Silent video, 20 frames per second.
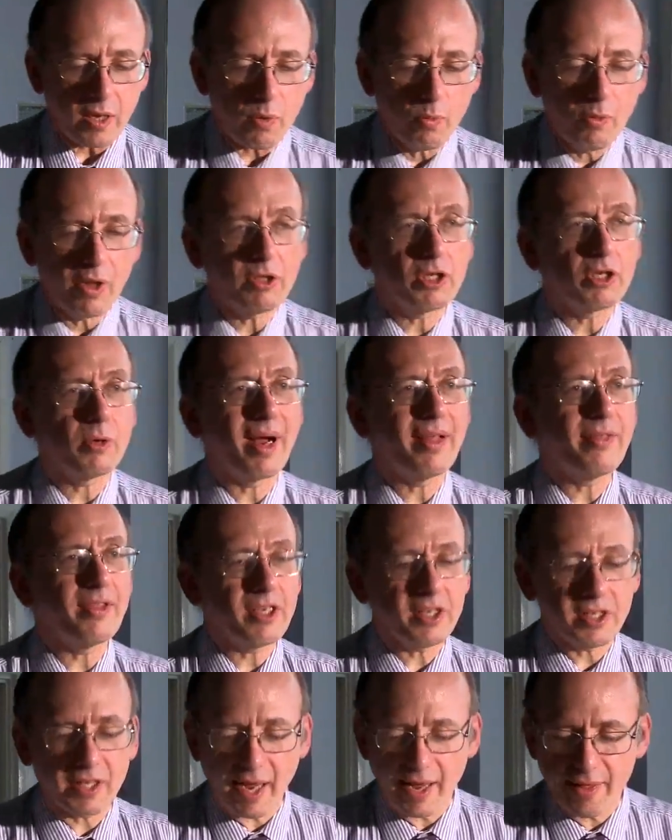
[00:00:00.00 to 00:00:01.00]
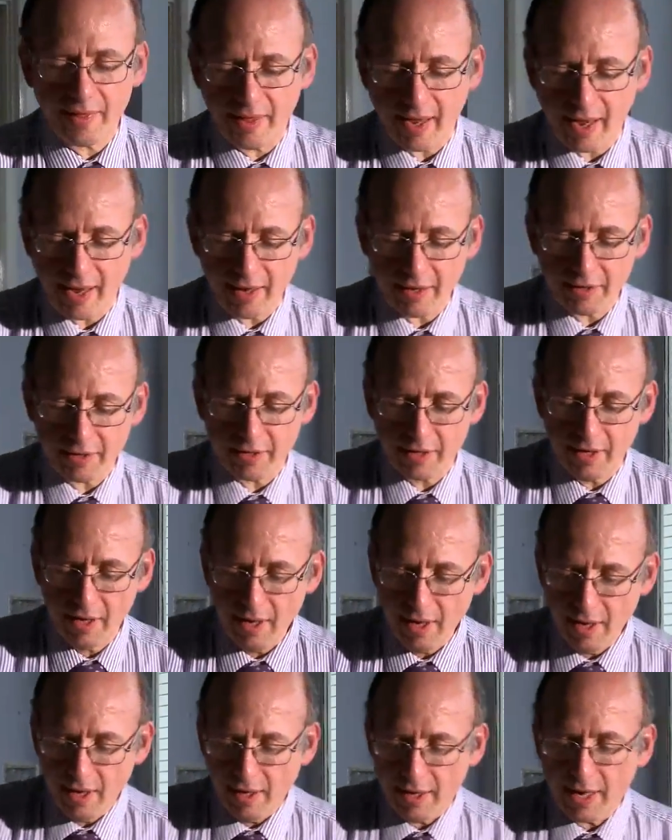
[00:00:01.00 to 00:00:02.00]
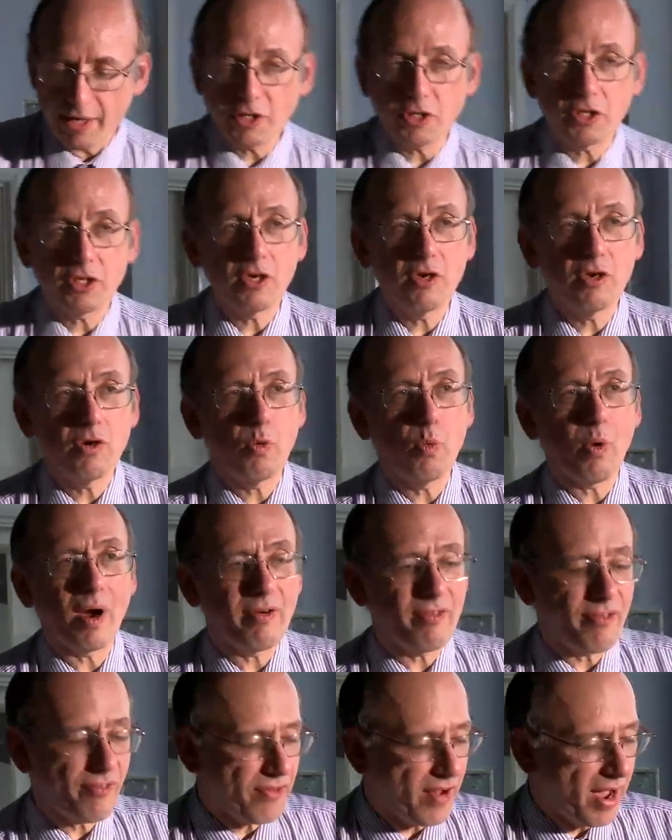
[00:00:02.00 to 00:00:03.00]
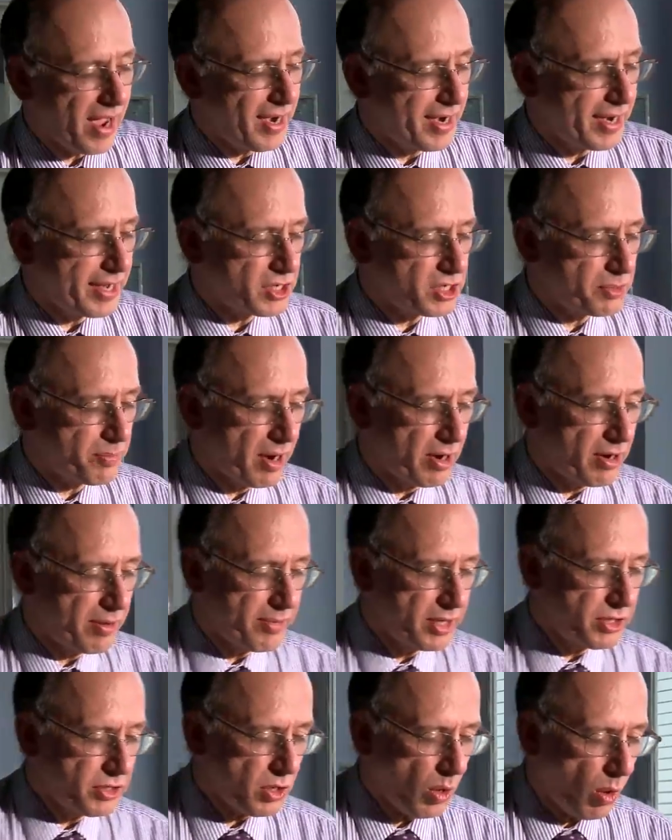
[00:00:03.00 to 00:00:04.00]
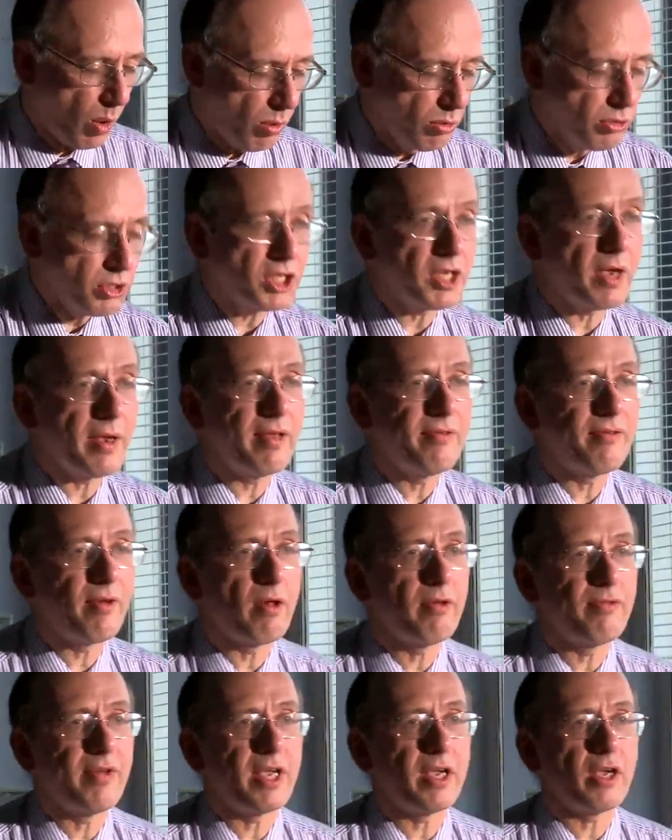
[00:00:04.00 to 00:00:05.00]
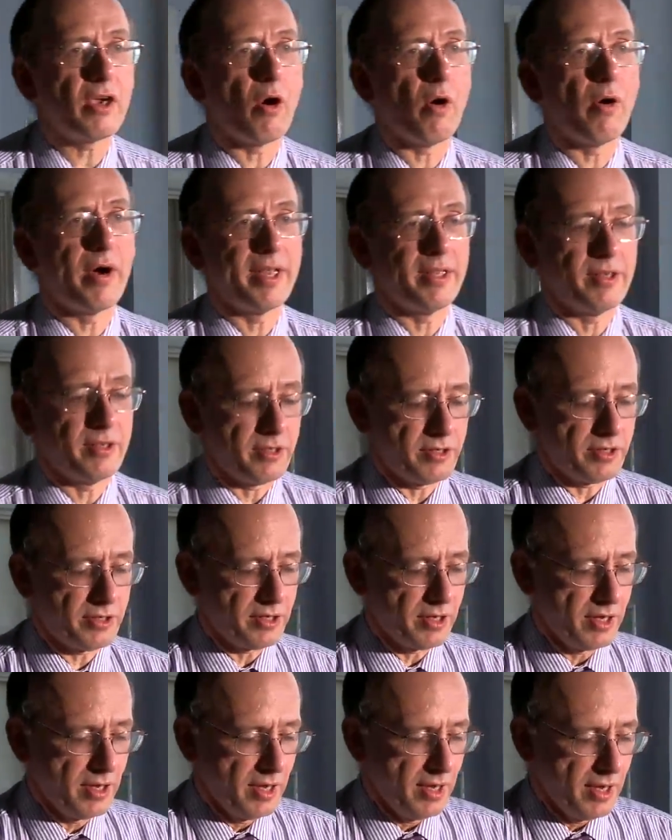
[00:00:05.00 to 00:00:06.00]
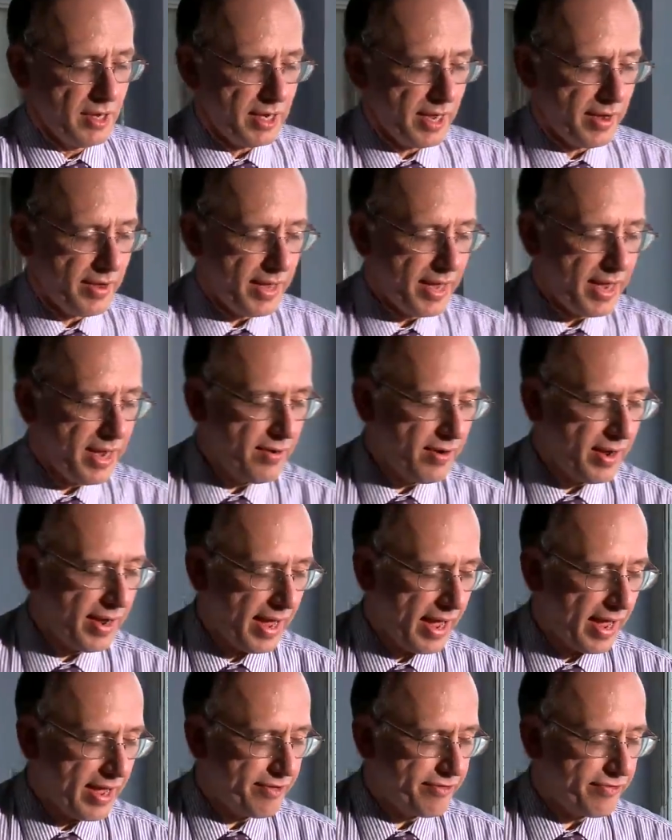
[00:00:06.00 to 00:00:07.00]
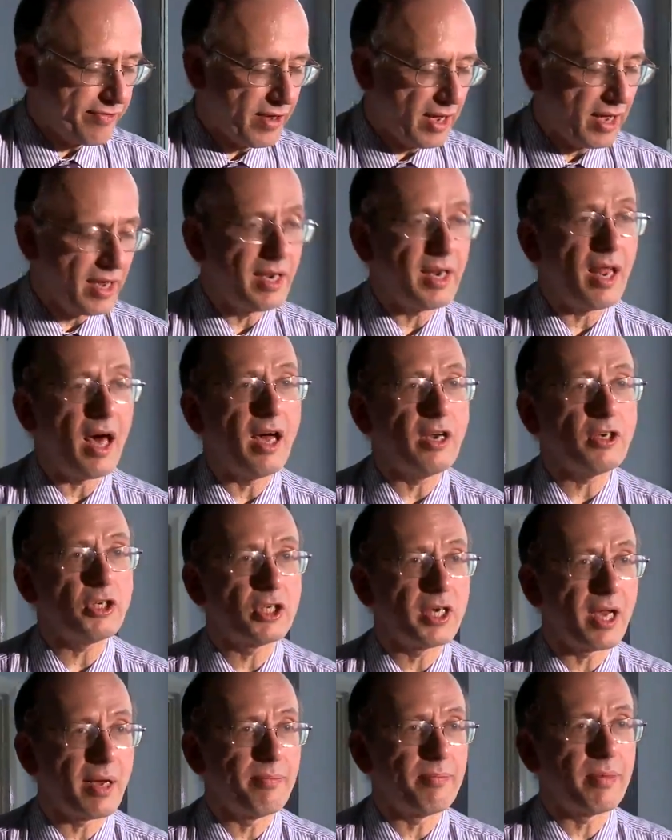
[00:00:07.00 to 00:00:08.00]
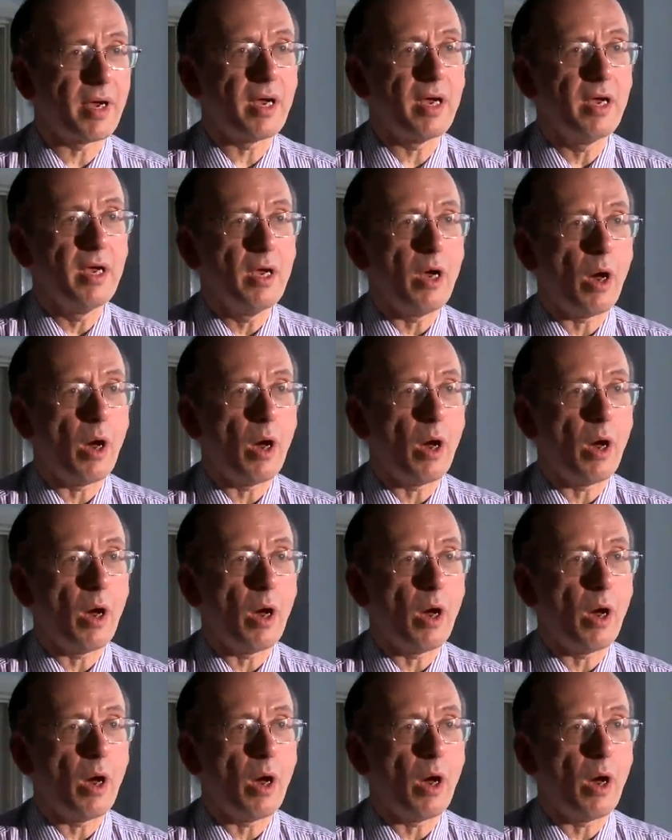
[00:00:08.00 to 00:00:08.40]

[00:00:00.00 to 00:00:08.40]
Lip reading: Well, to understand that, let's do one final experiment, also involving coins. Now here I have a large number